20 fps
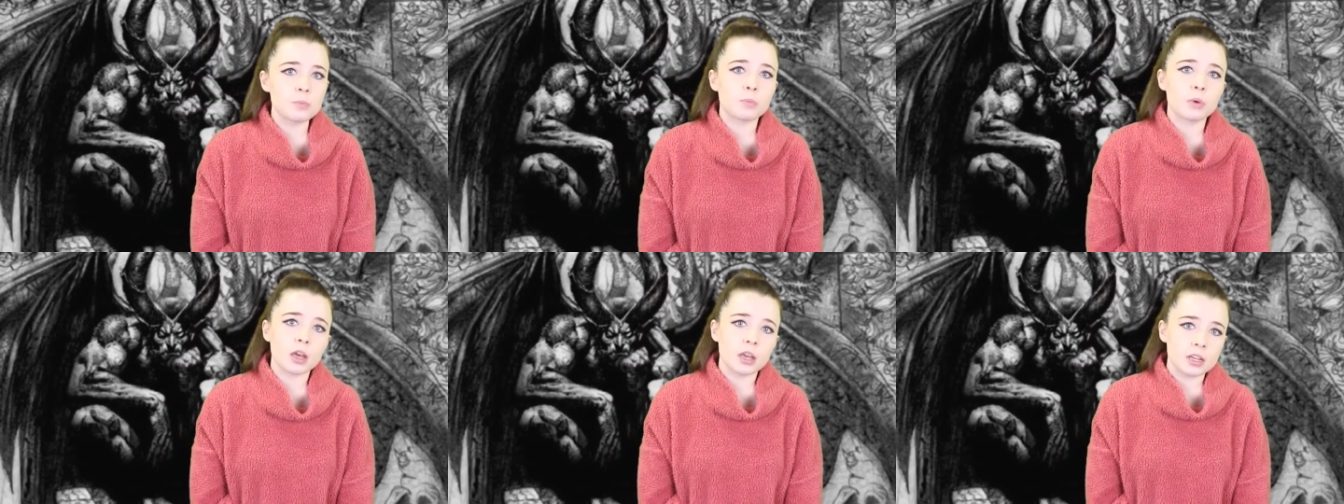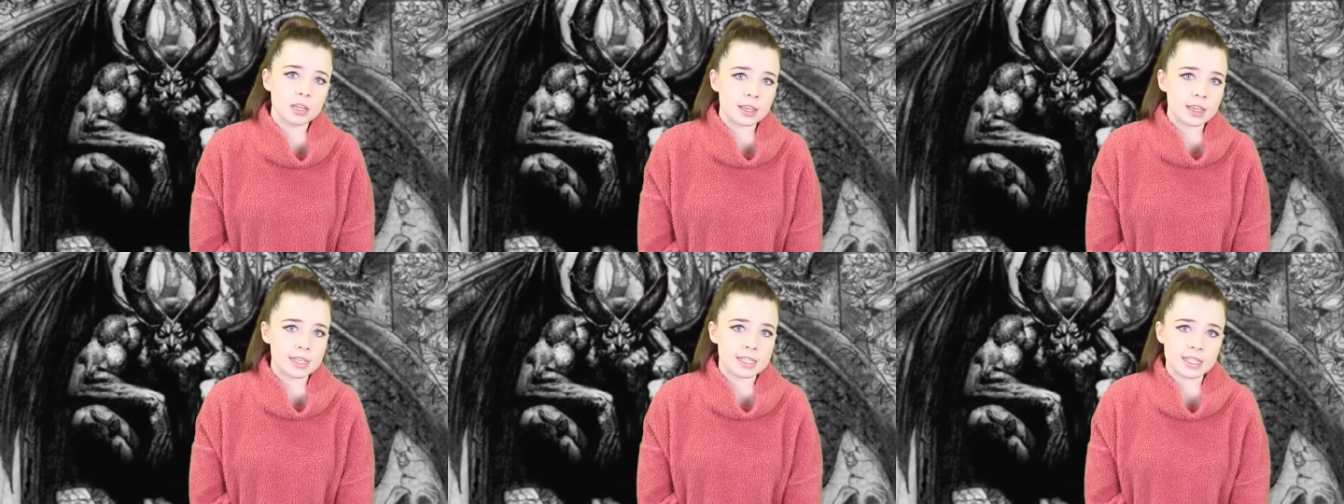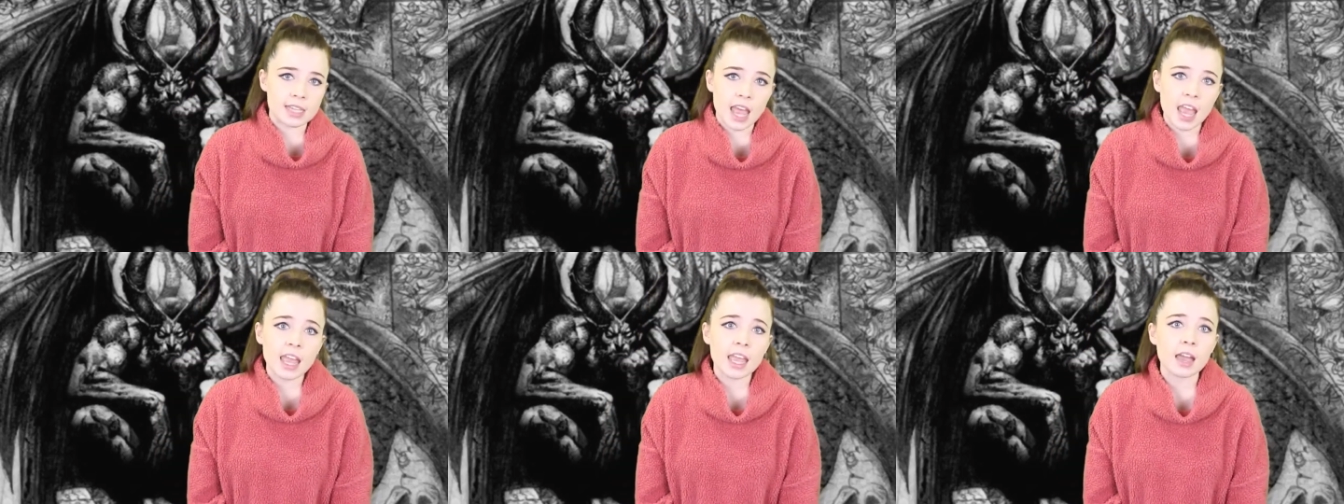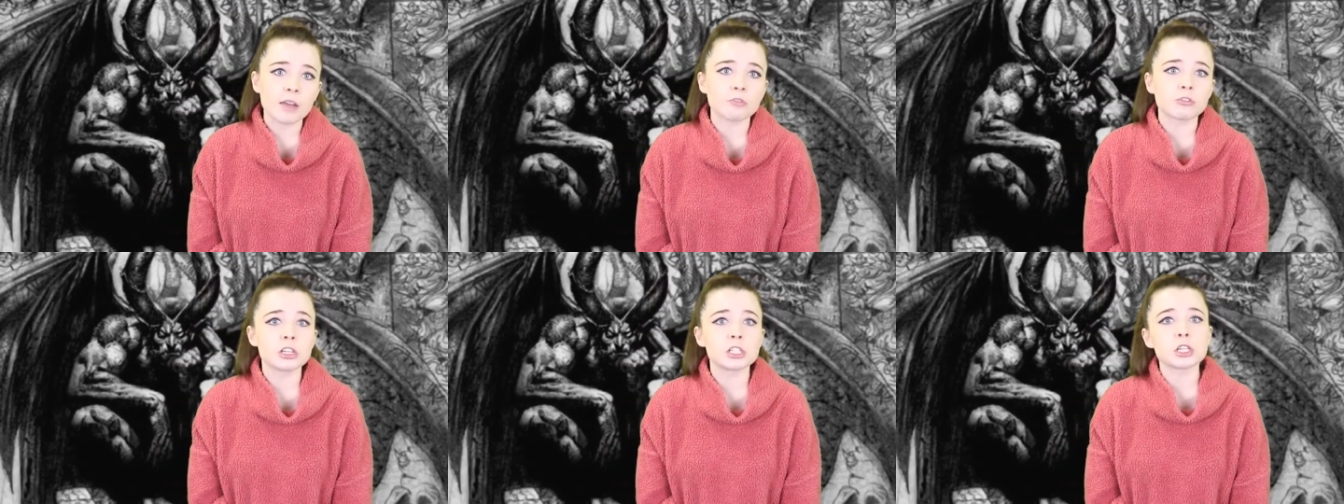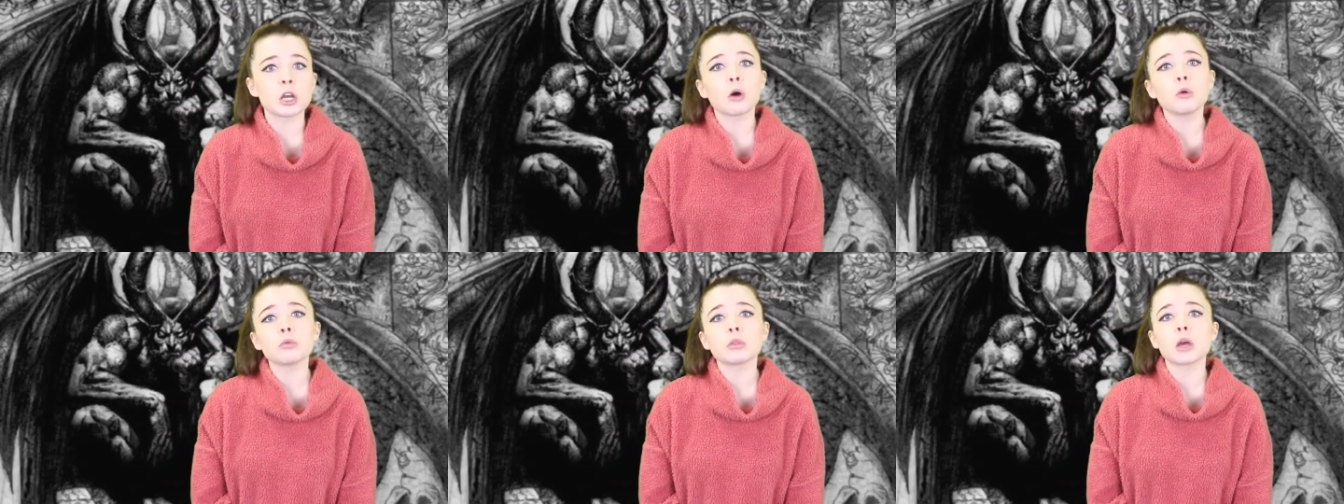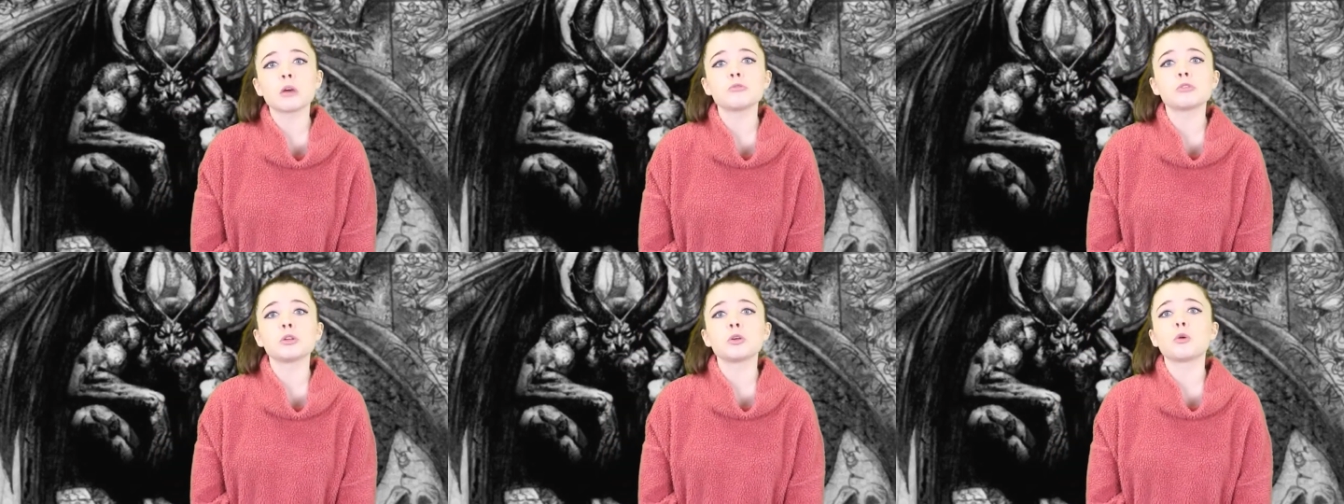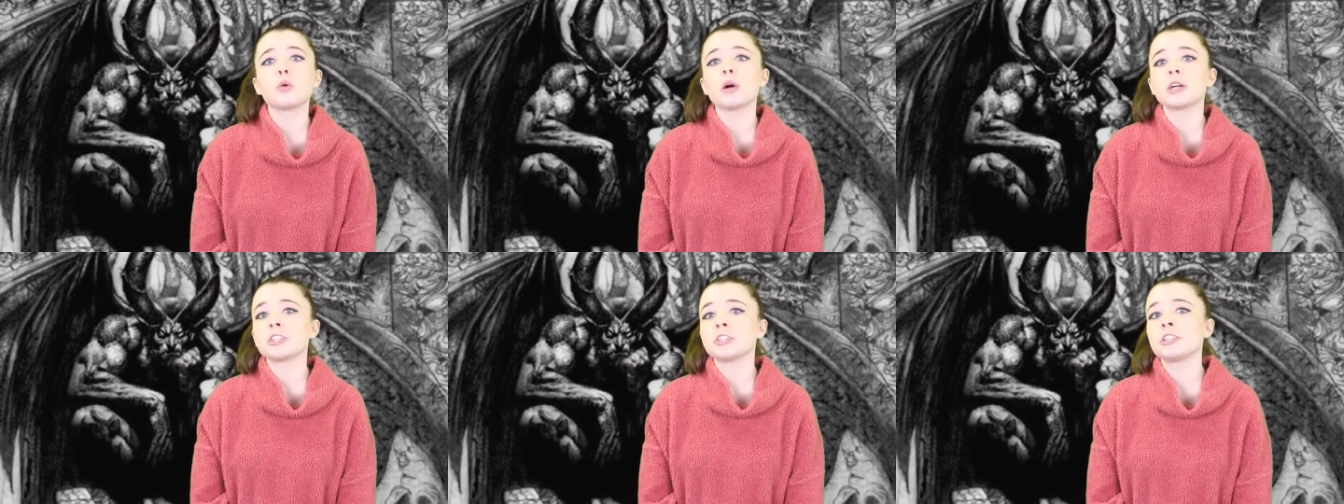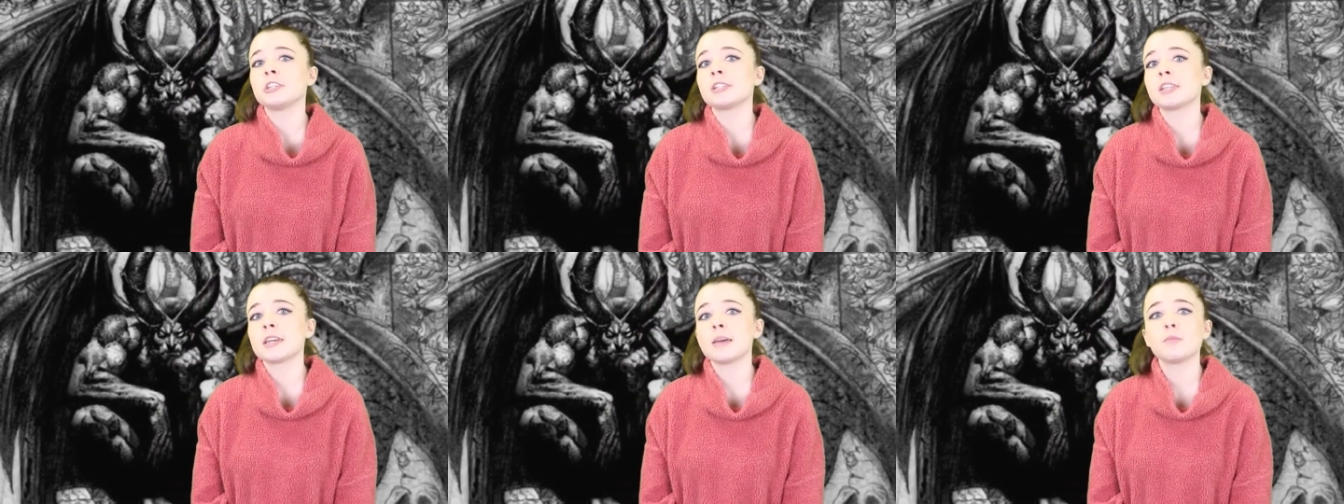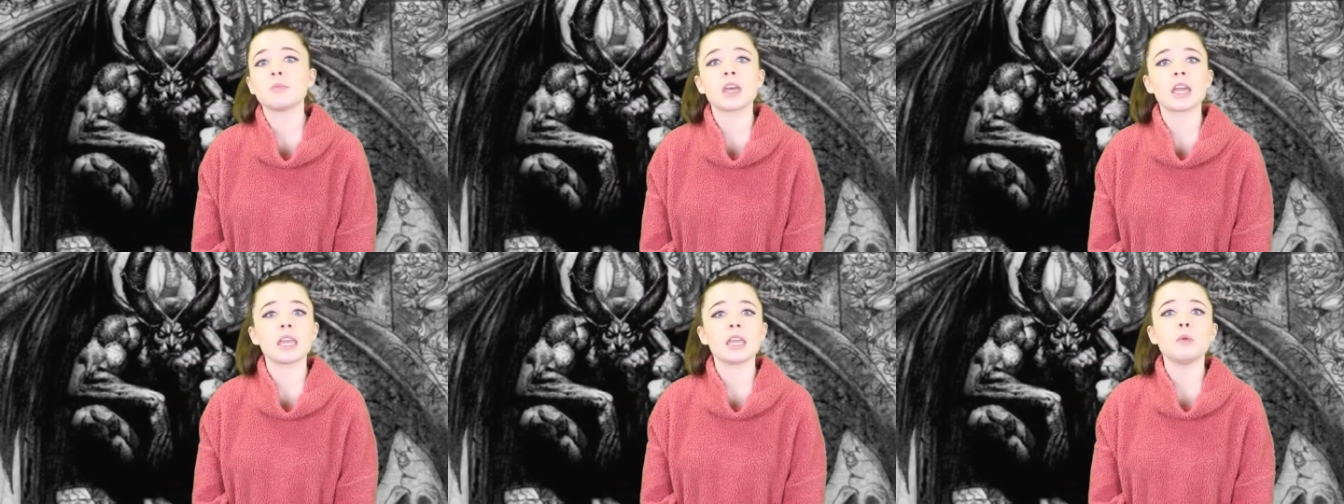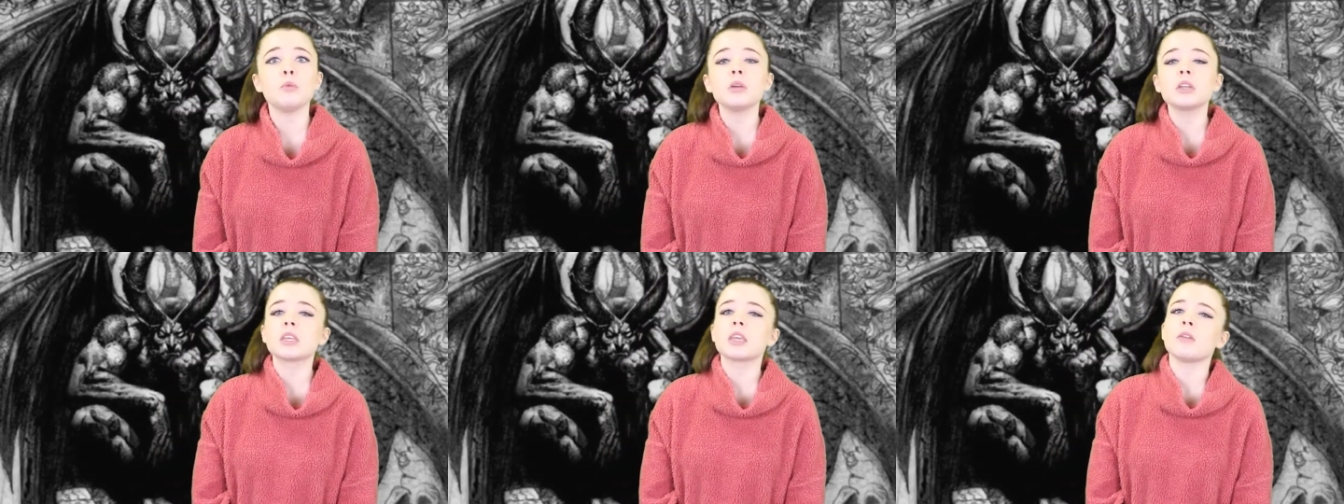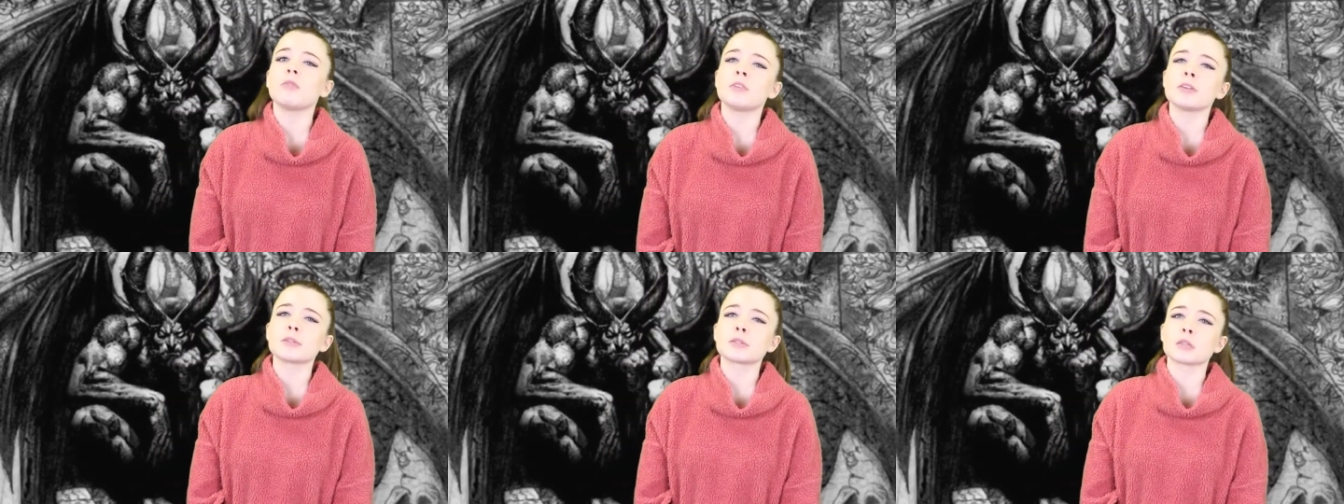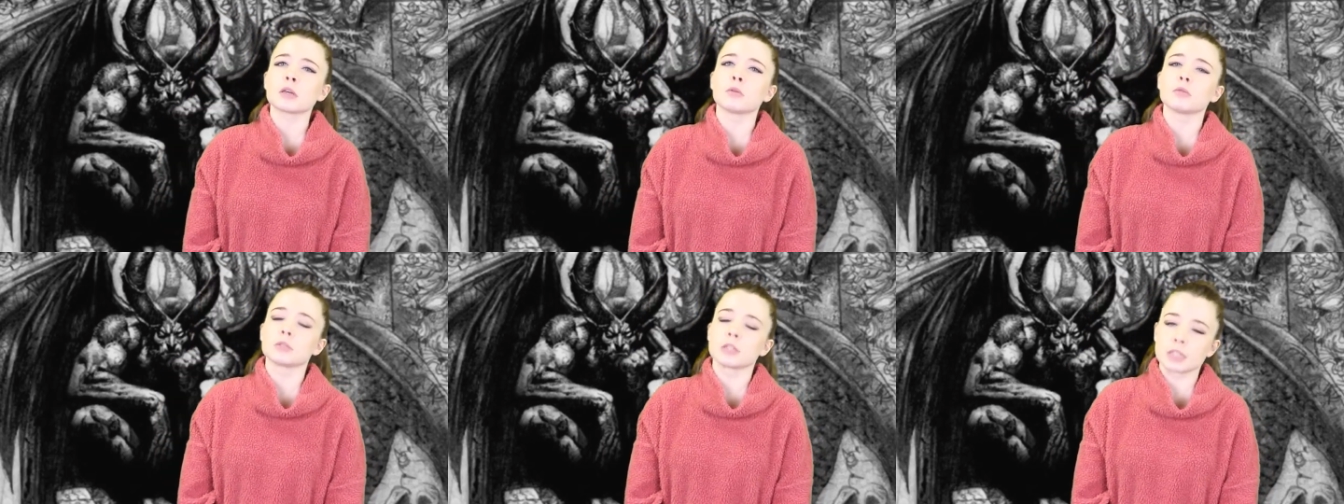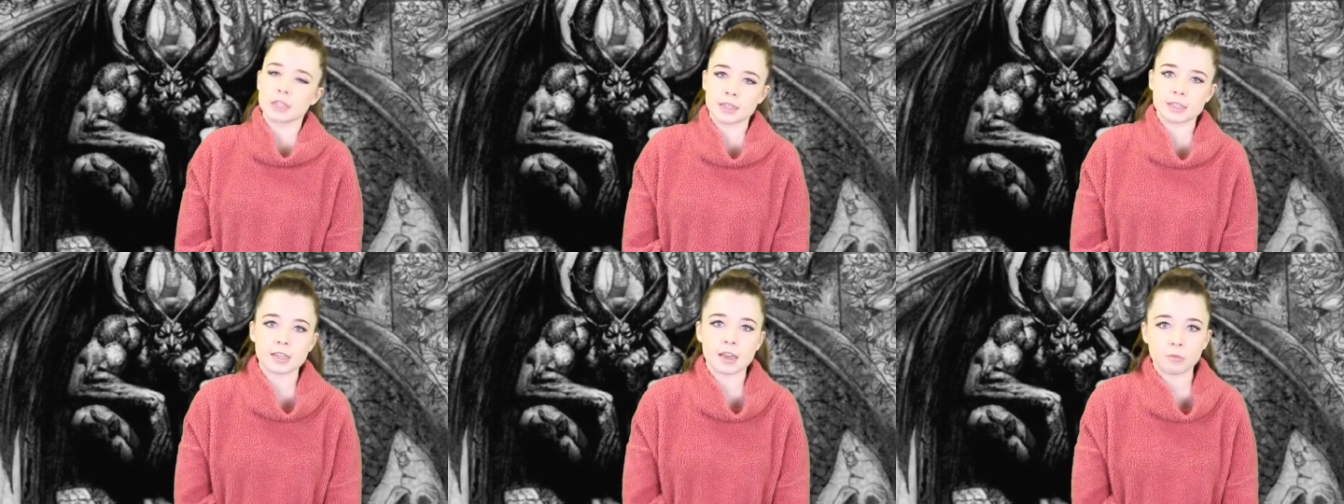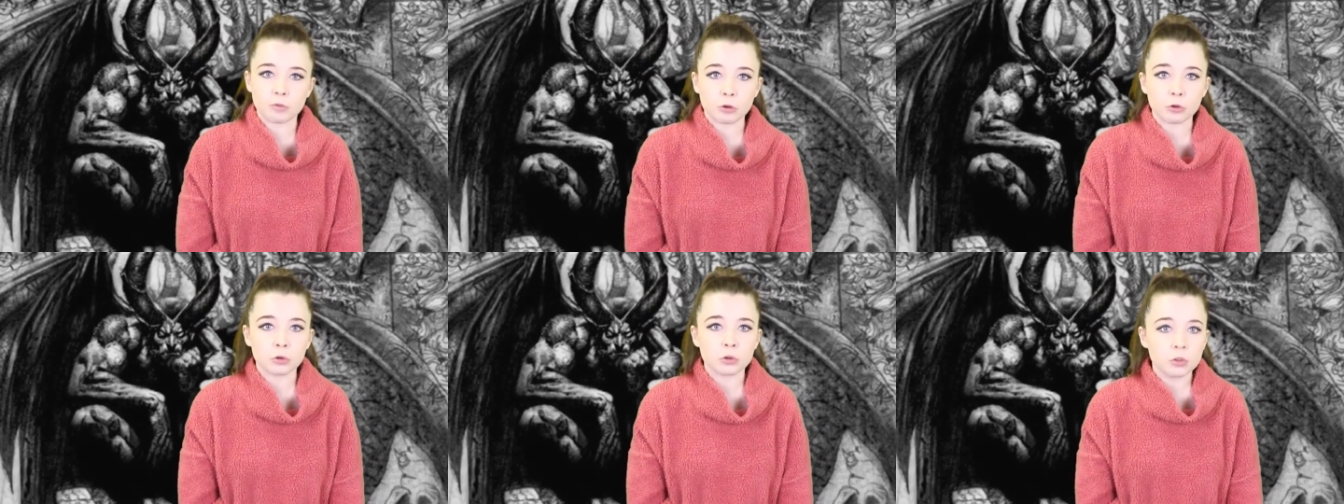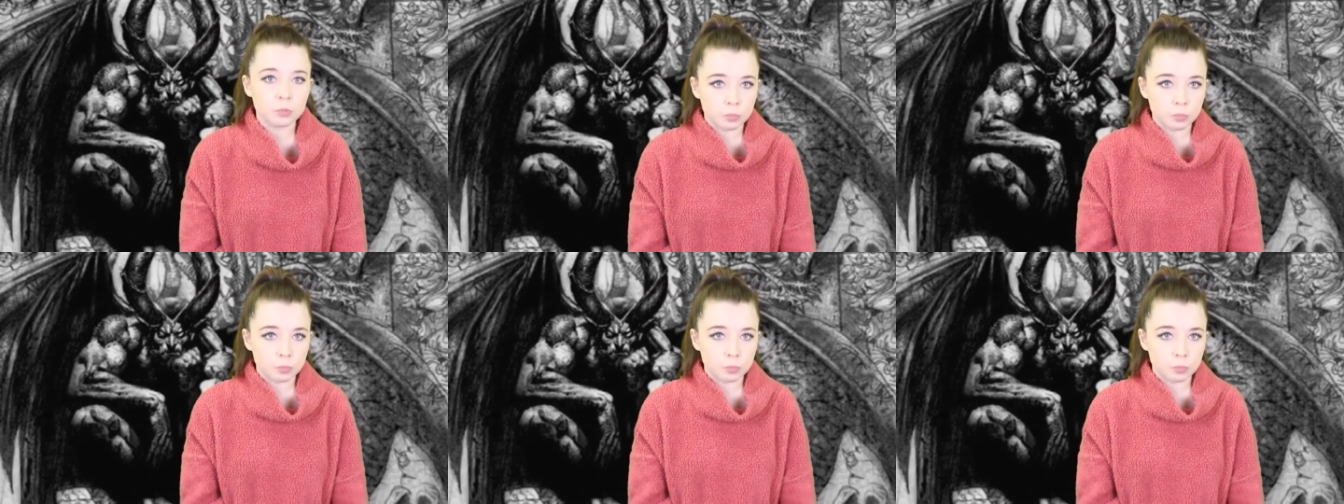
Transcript: burned at the stake after he told those who questioned him that he would give his soul to the devil,